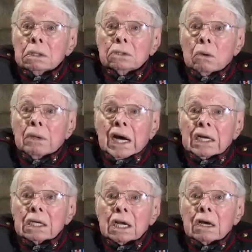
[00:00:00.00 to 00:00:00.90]

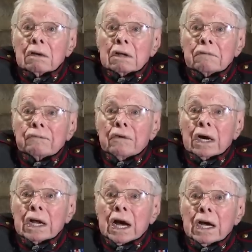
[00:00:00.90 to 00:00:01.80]
Nobody will have the
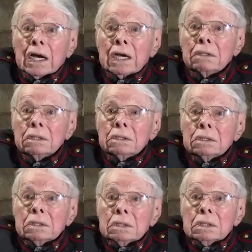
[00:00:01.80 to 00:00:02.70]
fun I had.
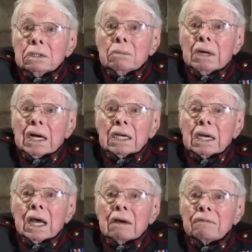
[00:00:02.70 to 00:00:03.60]
Nobody
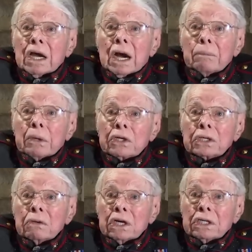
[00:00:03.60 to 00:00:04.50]
will have the
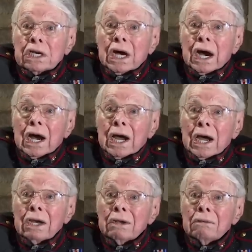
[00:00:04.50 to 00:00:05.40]
opportunity I
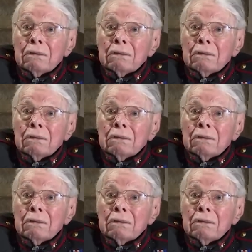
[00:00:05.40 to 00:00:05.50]
had.